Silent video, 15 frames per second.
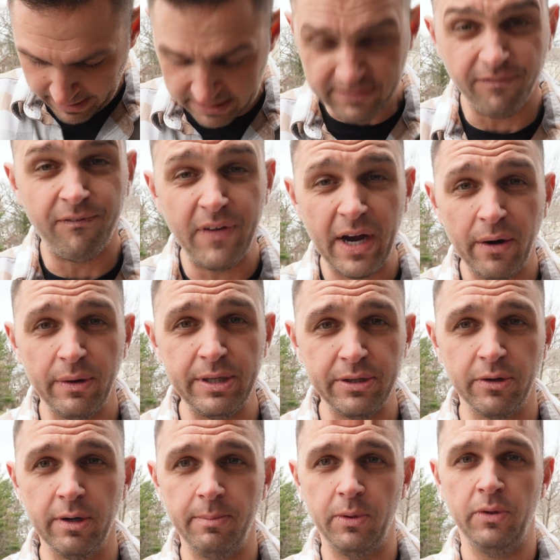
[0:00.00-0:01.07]
it's very
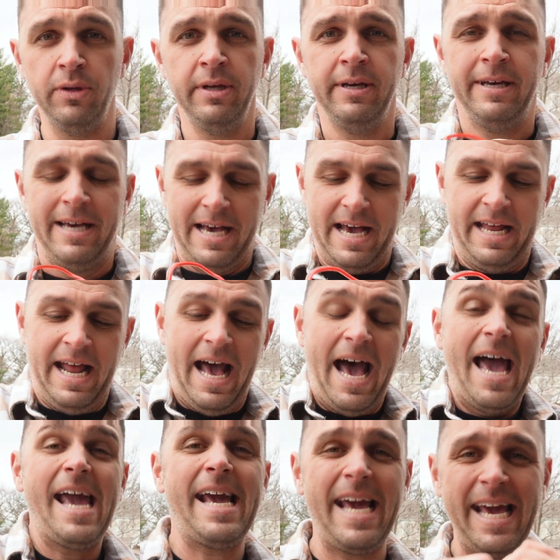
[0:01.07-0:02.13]
durable, and
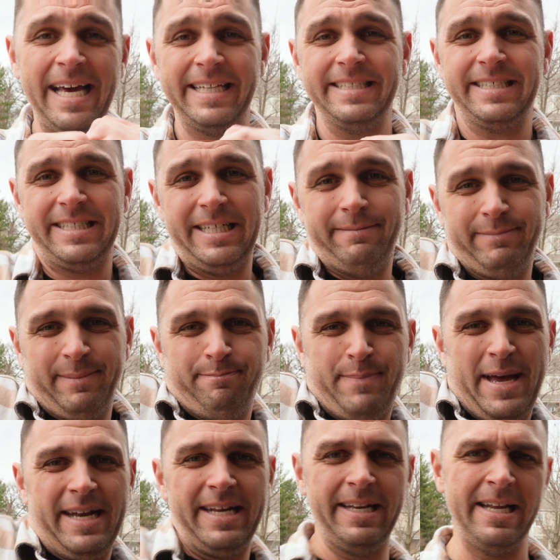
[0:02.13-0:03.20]
I can't seem to
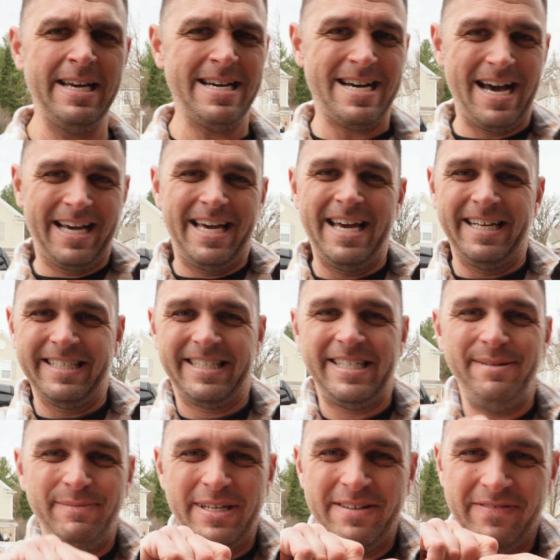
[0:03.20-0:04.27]
bend it. I can't
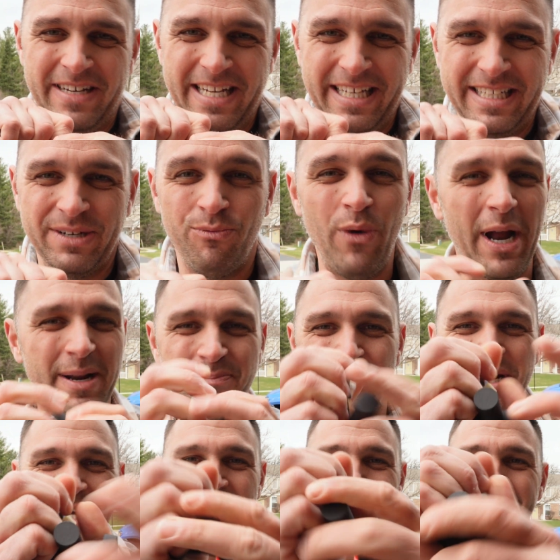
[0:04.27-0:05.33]
seem to even get it to want to
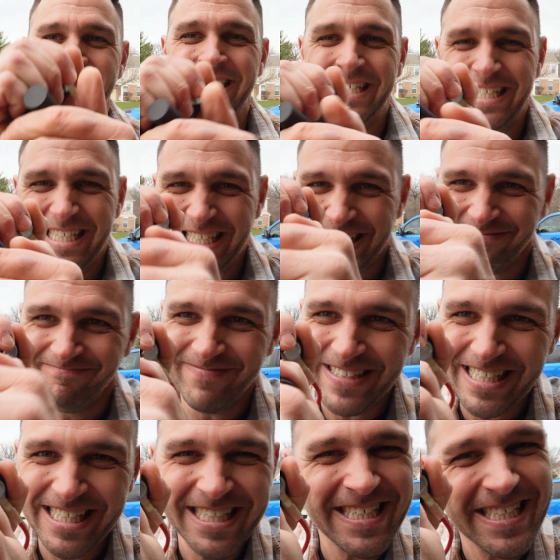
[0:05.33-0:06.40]
break as
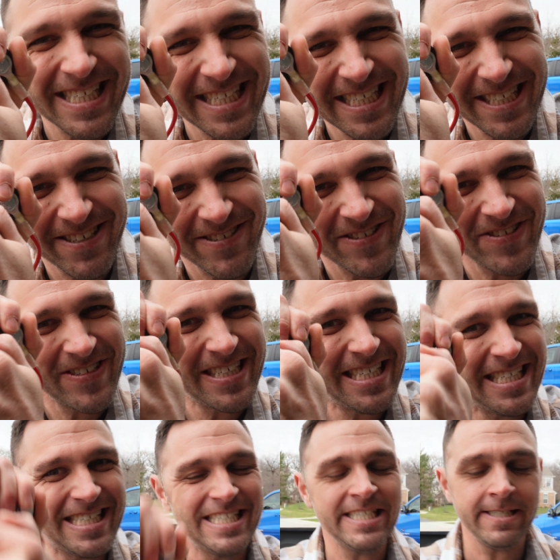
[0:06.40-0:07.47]
much as I
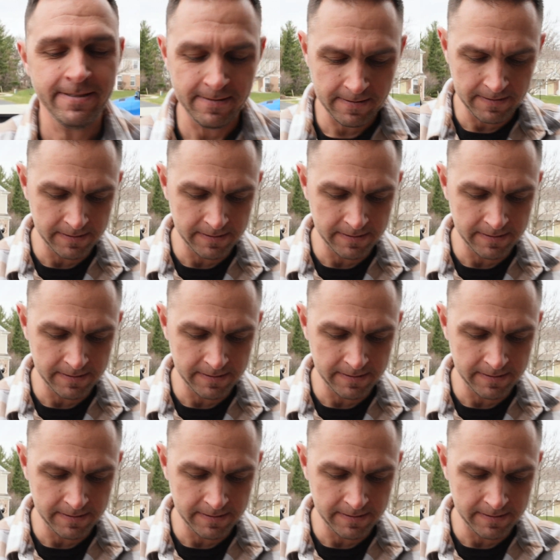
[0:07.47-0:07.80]
try.